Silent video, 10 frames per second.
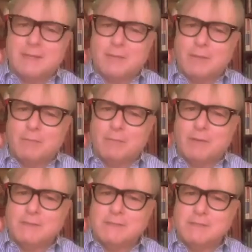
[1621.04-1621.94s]
a great
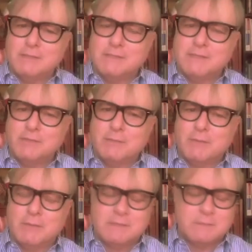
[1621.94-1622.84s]
boss. I should send you my
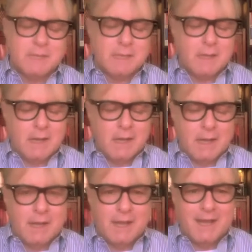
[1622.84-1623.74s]
resume.
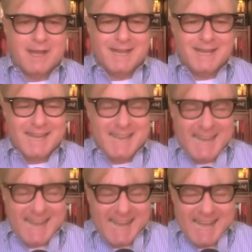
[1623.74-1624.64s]
I
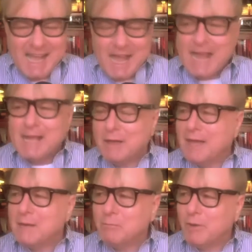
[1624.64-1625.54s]

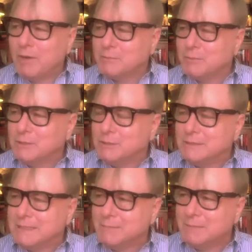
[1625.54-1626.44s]
had a boss once who
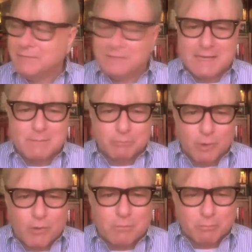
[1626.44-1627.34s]
said to me, if it ain't
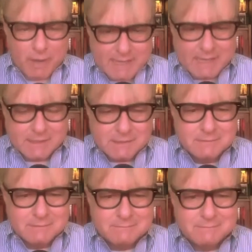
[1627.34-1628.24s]
broke, break it.
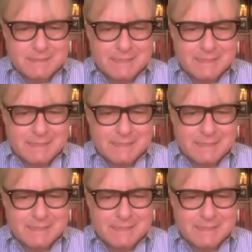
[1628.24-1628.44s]
And